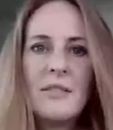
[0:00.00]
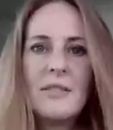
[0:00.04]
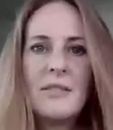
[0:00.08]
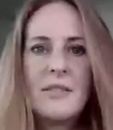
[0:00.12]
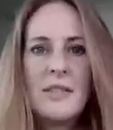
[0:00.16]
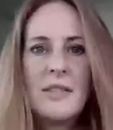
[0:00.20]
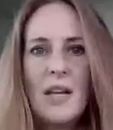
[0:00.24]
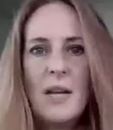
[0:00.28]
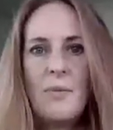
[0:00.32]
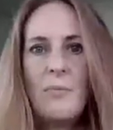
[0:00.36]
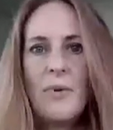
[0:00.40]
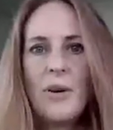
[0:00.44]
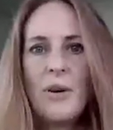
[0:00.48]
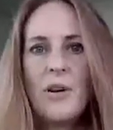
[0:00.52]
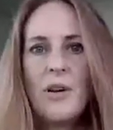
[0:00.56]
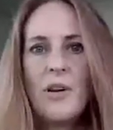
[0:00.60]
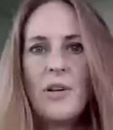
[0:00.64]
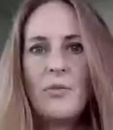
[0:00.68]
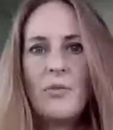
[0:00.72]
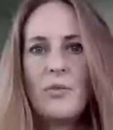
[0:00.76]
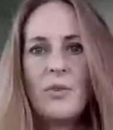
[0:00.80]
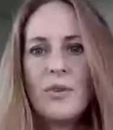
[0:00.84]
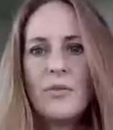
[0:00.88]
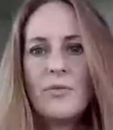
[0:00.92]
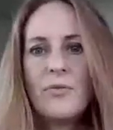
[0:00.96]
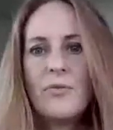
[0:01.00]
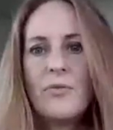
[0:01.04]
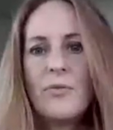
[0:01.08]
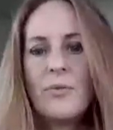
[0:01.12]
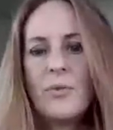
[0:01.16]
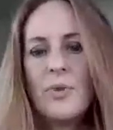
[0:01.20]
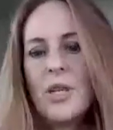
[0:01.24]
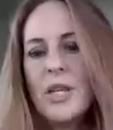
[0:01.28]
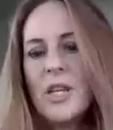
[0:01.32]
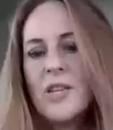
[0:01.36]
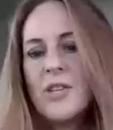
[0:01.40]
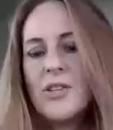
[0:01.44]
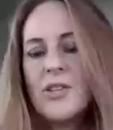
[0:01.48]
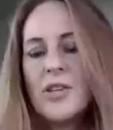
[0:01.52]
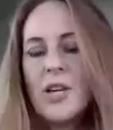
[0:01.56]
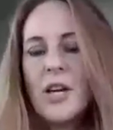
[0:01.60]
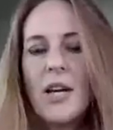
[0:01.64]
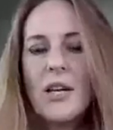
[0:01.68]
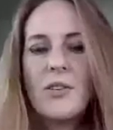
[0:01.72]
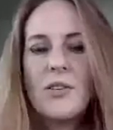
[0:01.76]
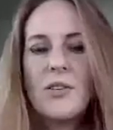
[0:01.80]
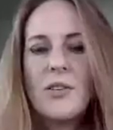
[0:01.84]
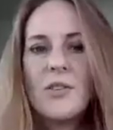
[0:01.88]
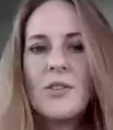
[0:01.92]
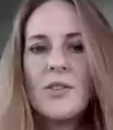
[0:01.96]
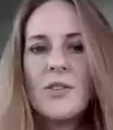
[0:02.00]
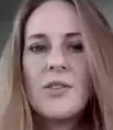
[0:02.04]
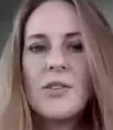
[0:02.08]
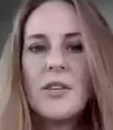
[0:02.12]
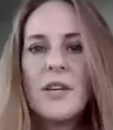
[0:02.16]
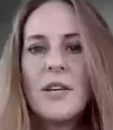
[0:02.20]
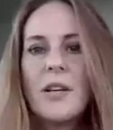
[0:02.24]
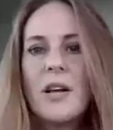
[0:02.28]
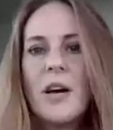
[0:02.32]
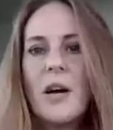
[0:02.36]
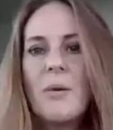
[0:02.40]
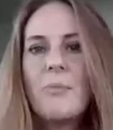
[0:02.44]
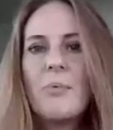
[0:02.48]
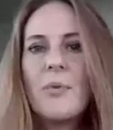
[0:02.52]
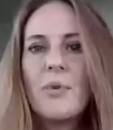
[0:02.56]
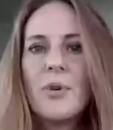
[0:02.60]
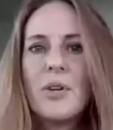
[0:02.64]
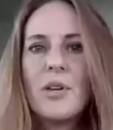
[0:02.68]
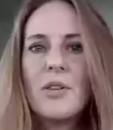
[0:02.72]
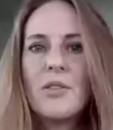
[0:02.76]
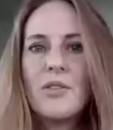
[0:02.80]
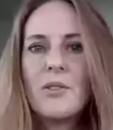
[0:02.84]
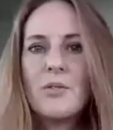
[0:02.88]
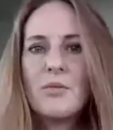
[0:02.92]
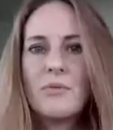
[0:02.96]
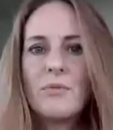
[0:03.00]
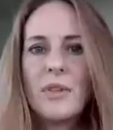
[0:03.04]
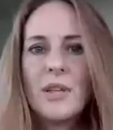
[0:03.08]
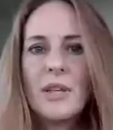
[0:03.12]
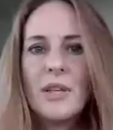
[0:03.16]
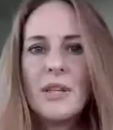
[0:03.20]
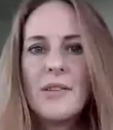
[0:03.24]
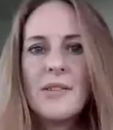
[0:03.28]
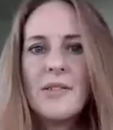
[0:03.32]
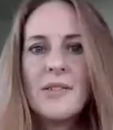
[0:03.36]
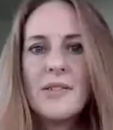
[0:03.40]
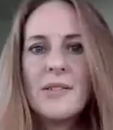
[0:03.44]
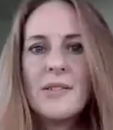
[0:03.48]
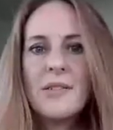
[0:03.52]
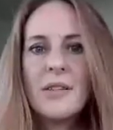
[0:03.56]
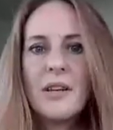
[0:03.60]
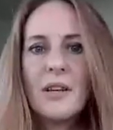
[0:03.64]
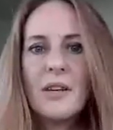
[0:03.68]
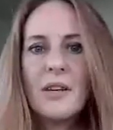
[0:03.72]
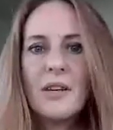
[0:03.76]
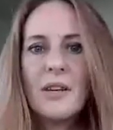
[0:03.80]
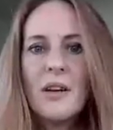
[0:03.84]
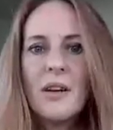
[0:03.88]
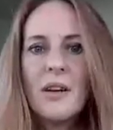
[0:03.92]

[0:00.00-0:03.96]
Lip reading: deeper in order for these changes in our body to really stick.